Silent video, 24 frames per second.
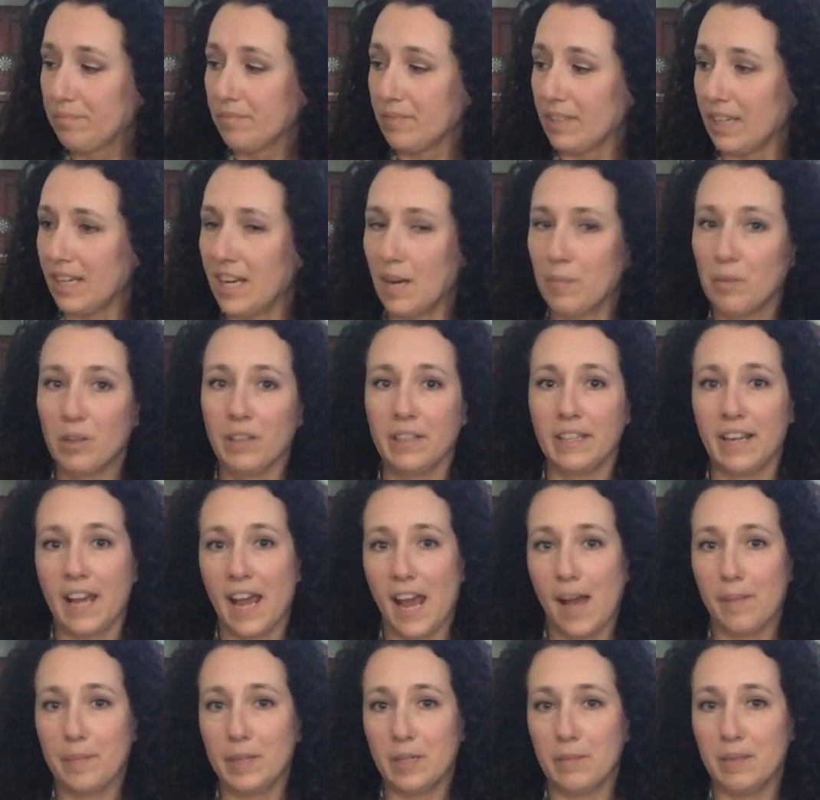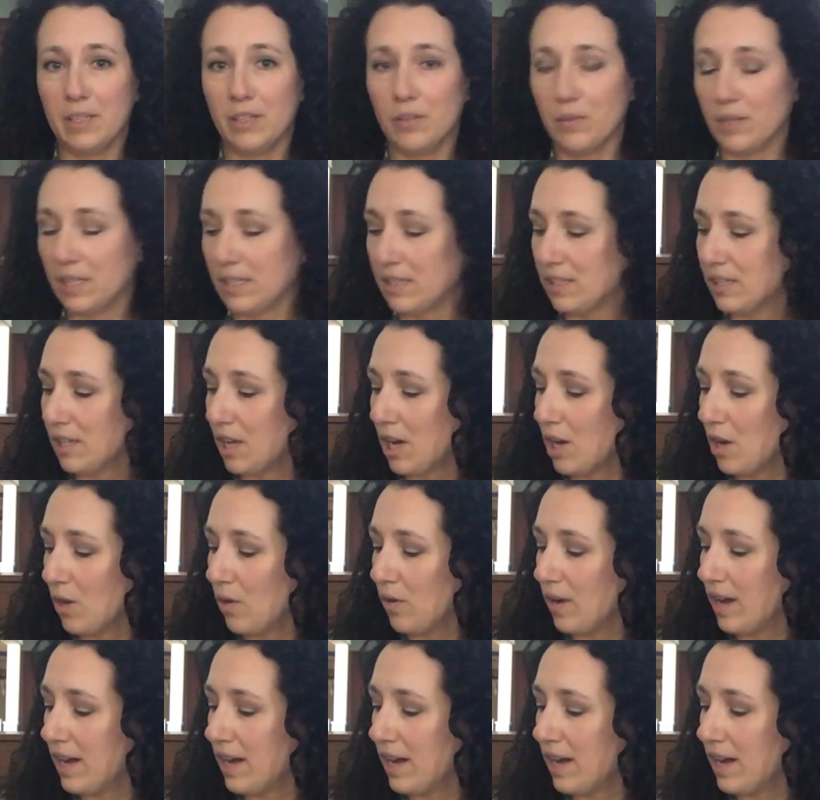and I'm really happy to be doing so.